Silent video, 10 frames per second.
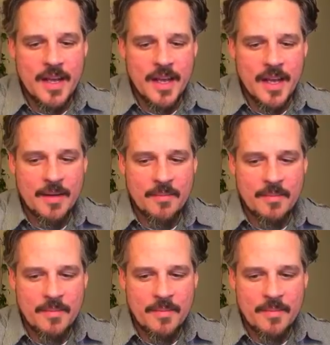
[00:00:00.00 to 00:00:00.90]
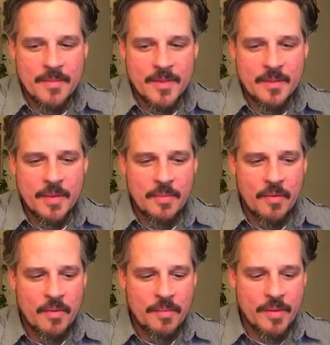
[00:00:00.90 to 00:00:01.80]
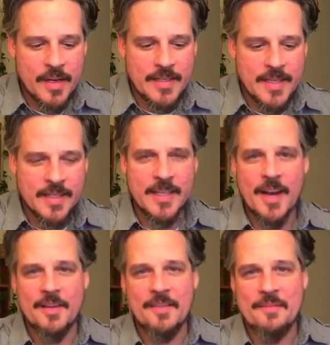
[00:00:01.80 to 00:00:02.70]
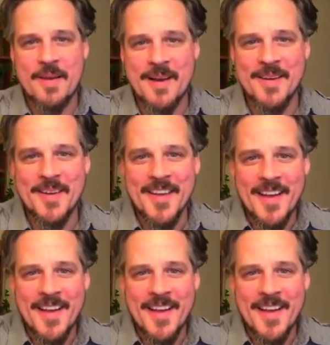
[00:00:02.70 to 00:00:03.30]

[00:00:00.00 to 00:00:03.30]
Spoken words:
Some people were pretty ticked off about